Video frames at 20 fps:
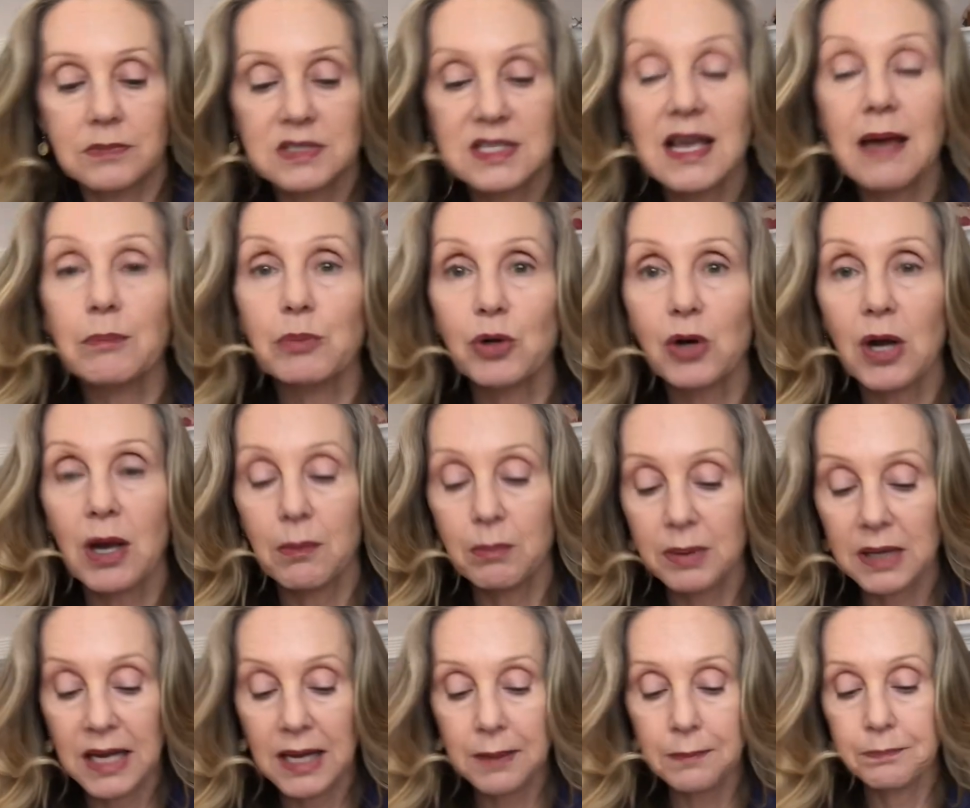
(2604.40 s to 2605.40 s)
sampler
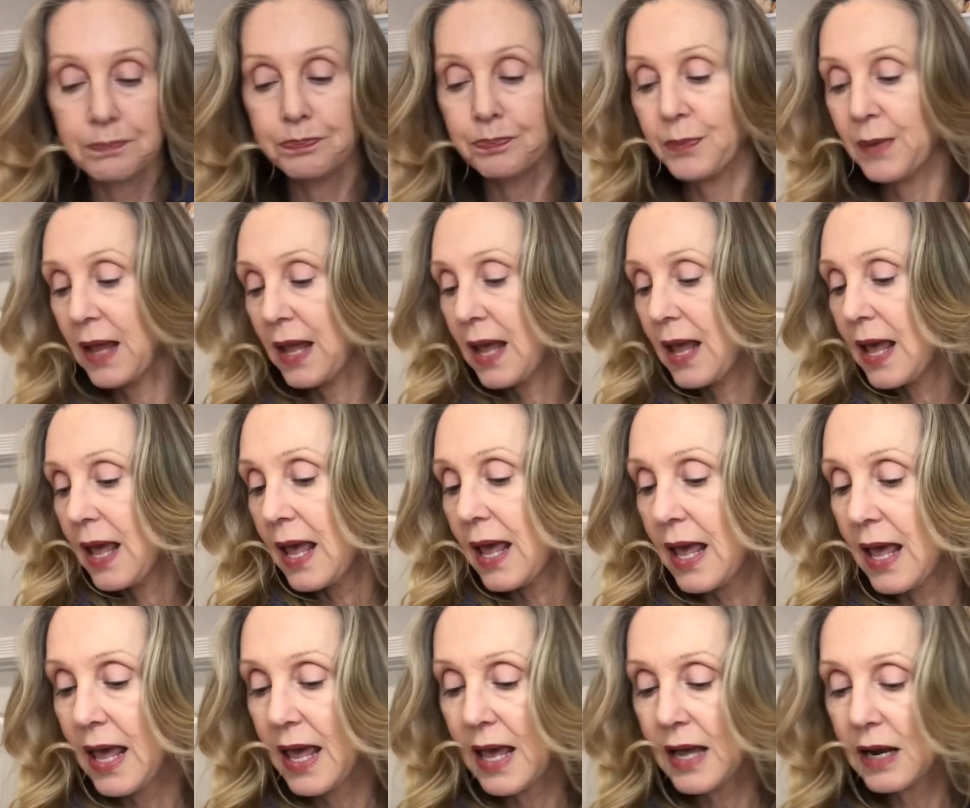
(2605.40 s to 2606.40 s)
company.
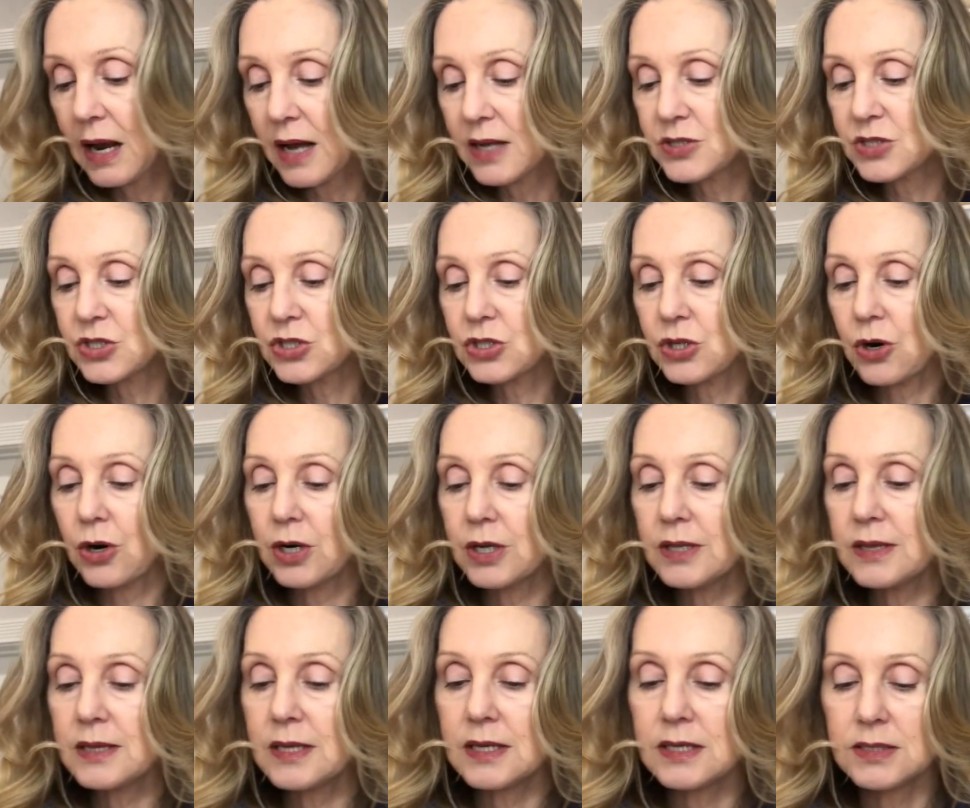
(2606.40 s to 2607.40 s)
And I
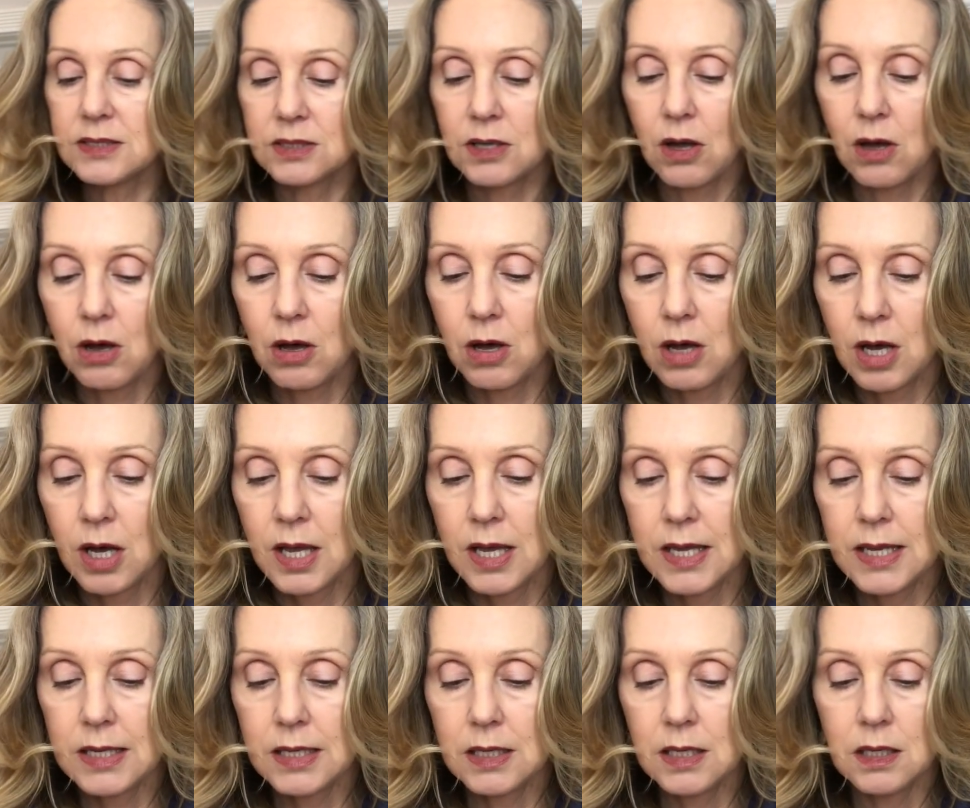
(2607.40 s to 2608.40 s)
started this
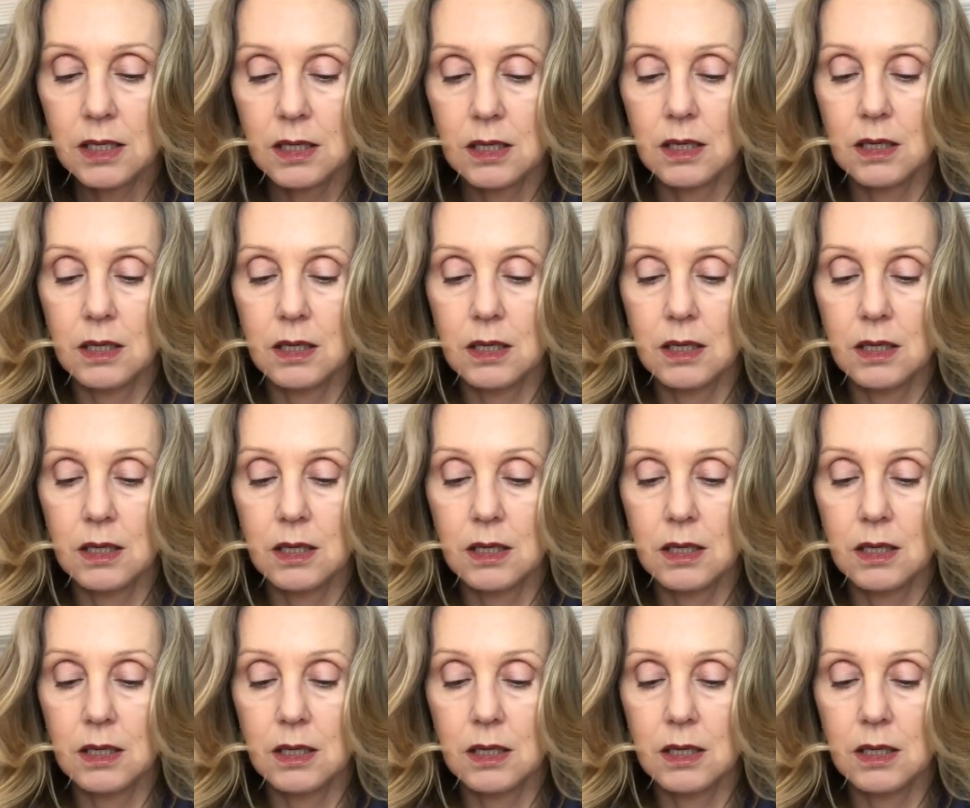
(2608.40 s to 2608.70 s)
on,